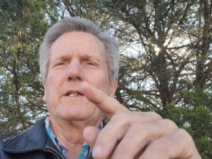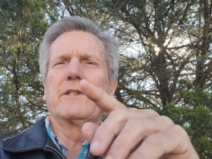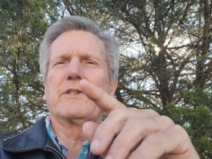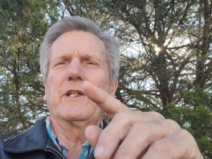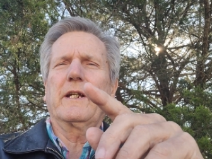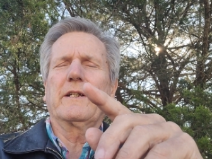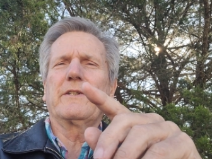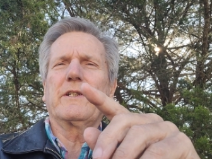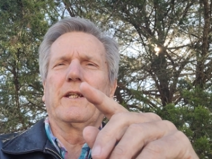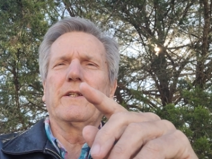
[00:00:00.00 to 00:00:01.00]

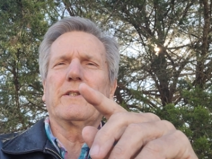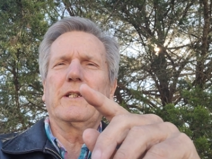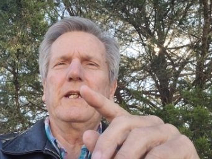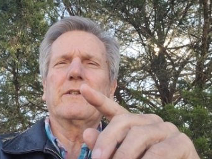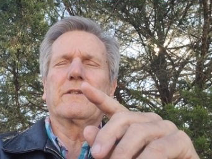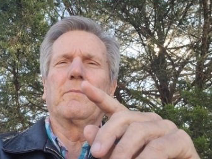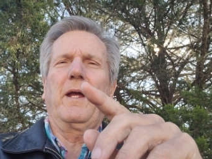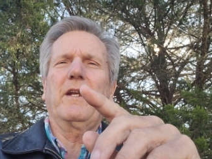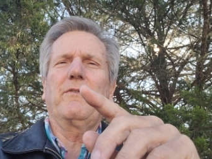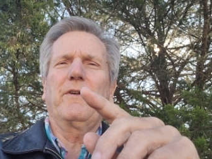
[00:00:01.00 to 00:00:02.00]
sickness and disease to
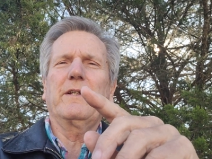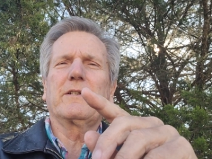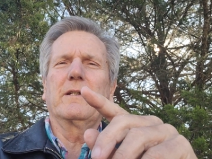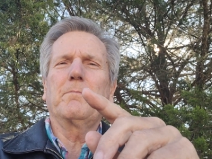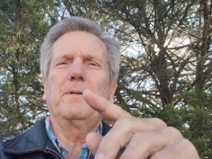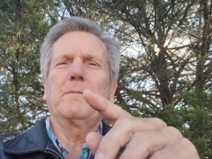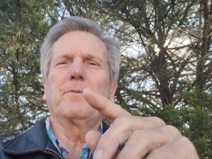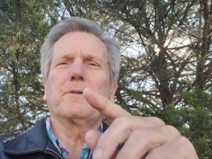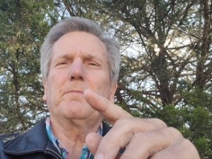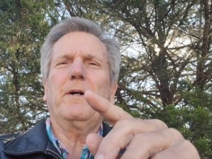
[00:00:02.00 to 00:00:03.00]
manifest in
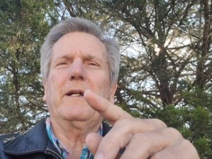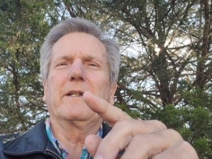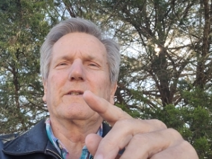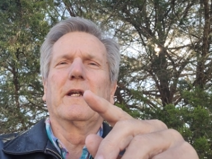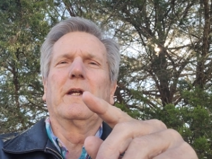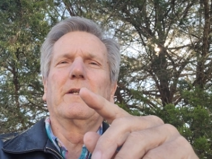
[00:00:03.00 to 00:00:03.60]
people's bodies.